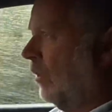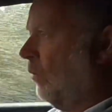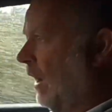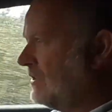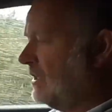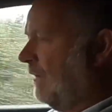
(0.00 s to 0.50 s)

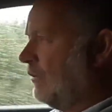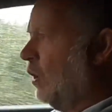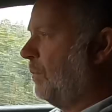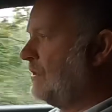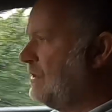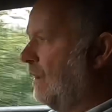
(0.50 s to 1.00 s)
Why do they have an
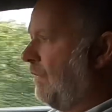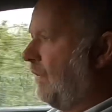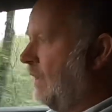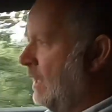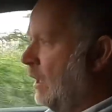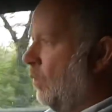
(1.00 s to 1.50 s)
open diff?
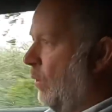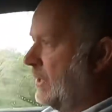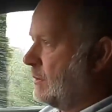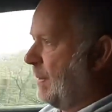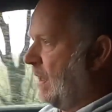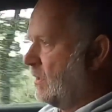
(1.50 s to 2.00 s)
Well,
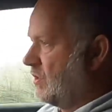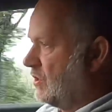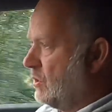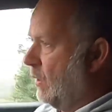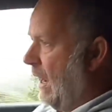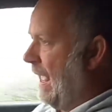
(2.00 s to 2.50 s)
it's
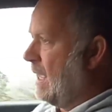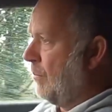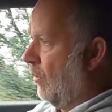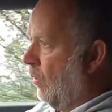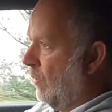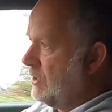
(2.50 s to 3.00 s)
to
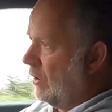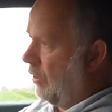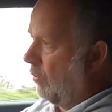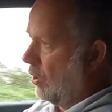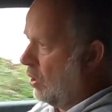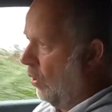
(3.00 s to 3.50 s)
enable, when you go
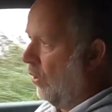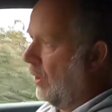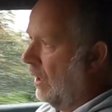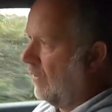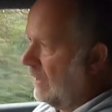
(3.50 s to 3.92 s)
through a corner,